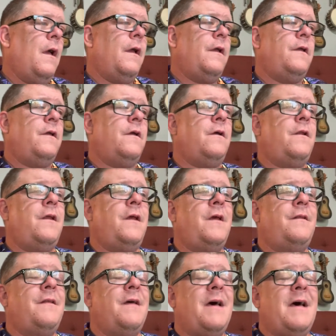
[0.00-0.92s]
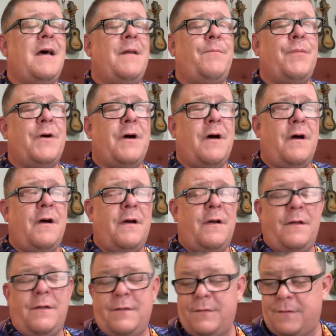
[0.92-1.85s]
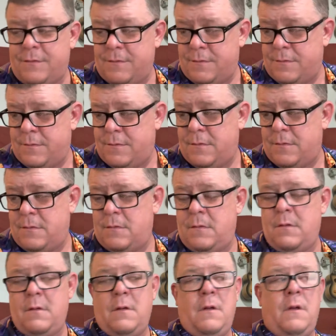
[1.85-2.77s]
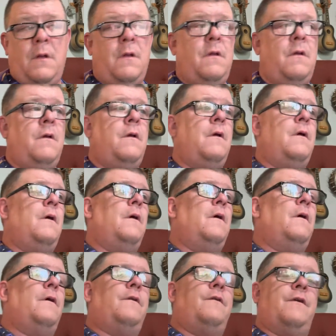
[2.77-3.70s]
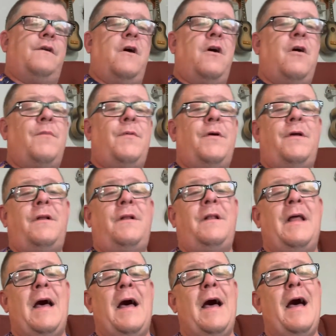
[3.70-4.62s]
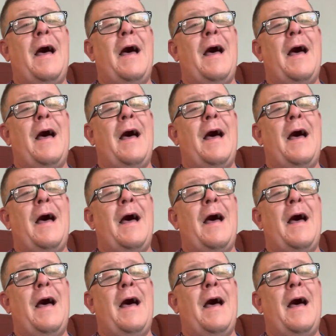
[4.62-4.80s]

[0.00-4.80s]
you need that buzz to come alive